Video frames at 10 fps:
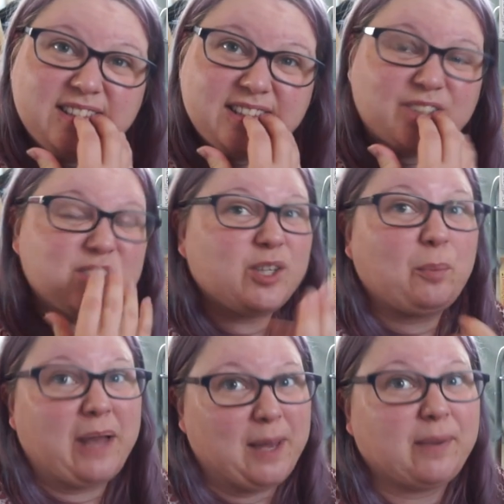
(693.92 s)
There is no
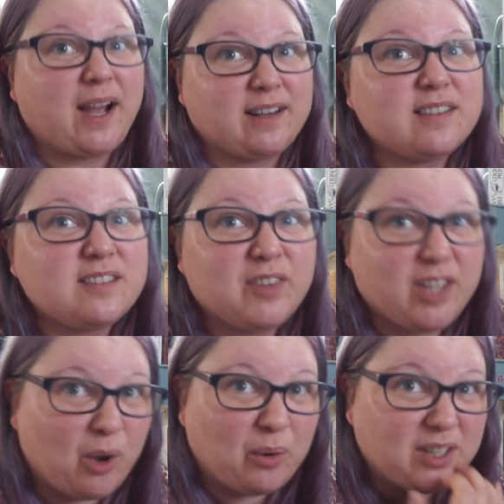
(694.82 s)
plan behind this
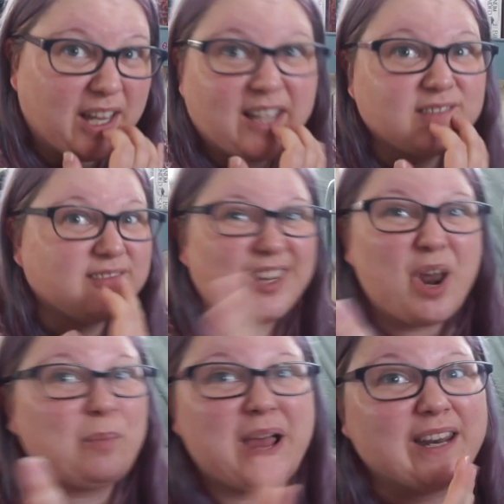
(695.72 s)
video, okay?
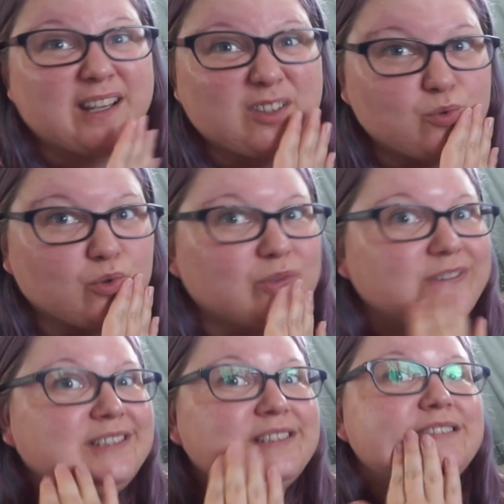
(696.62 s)
No plan at all.
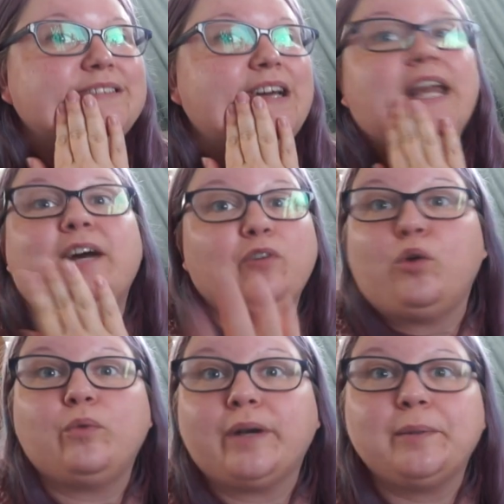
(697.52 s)
And I've
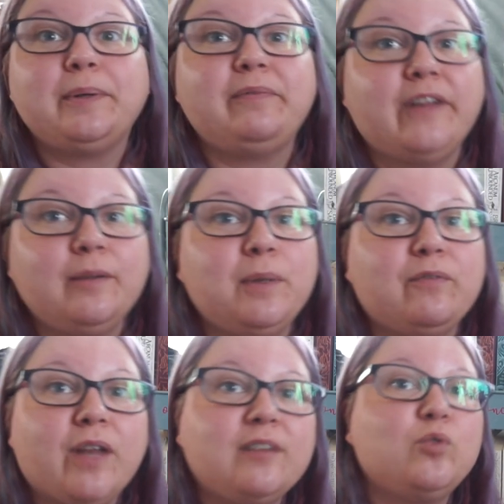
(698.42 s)
already been filming
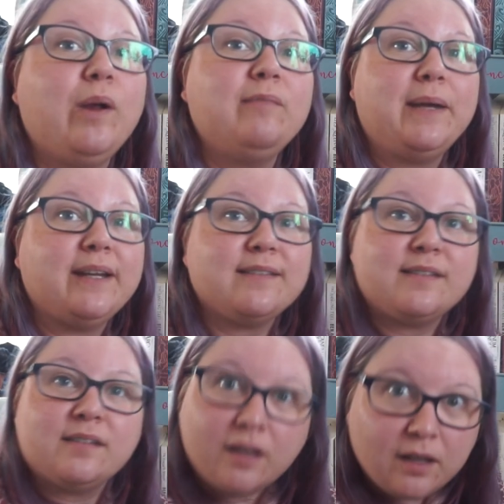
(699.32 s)
for like 12 minutes.
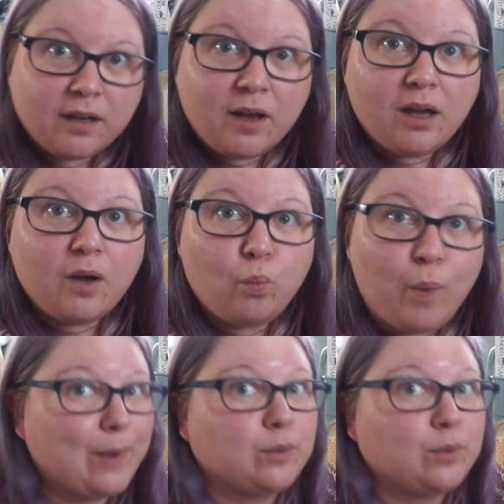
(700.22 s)
Wow.